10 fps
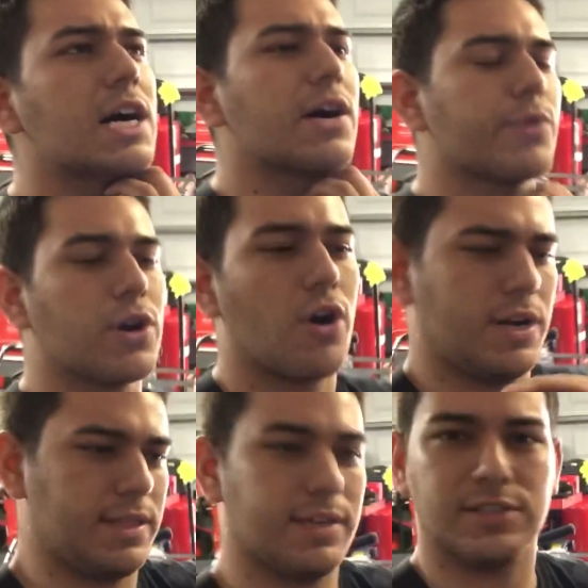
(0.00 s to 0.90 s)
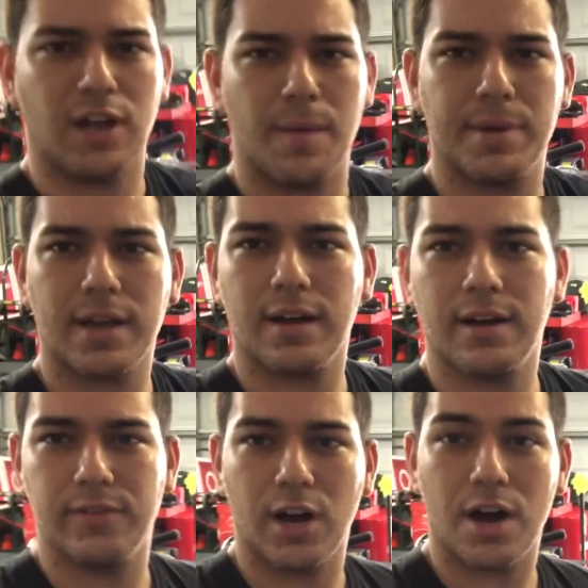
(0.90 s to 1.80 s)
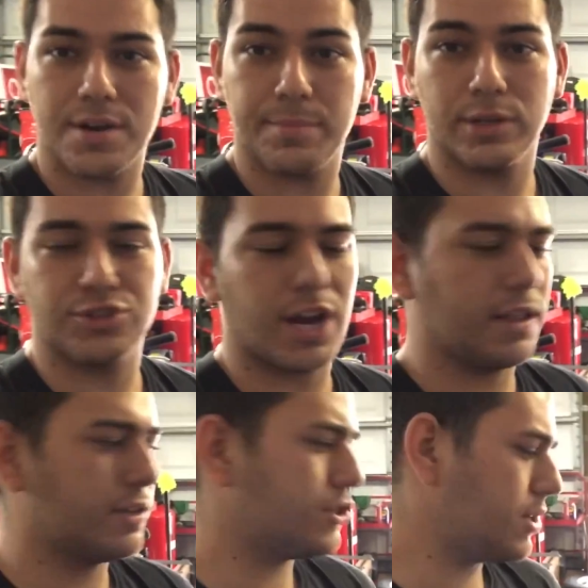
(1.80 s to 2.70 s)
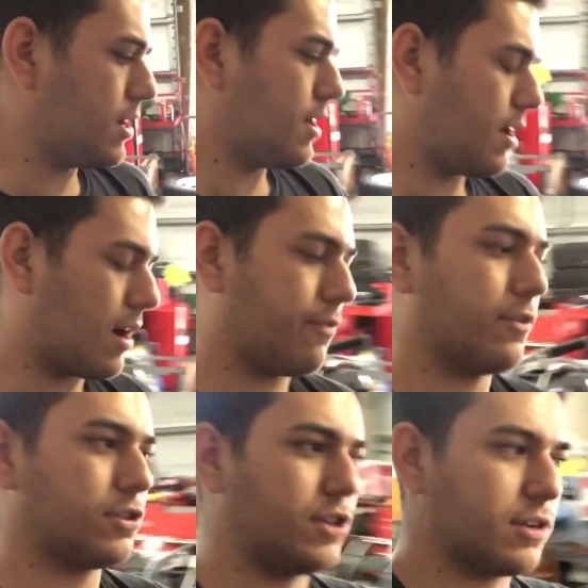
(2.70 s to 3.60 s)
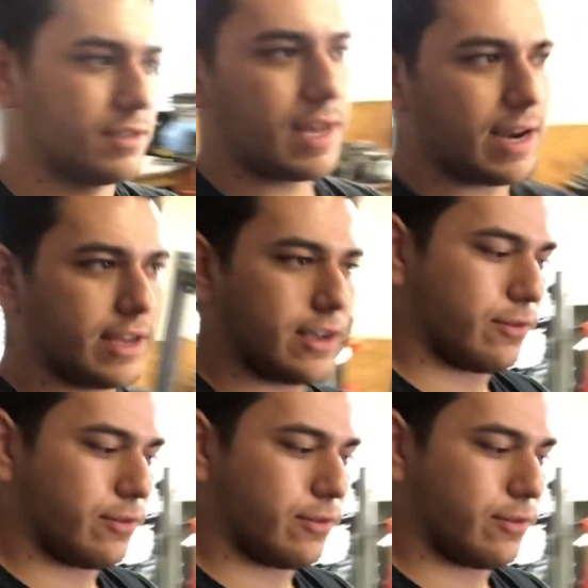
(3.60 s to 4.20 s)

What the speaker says: regarding this topic of a Honda Build Challenge. First, Young Static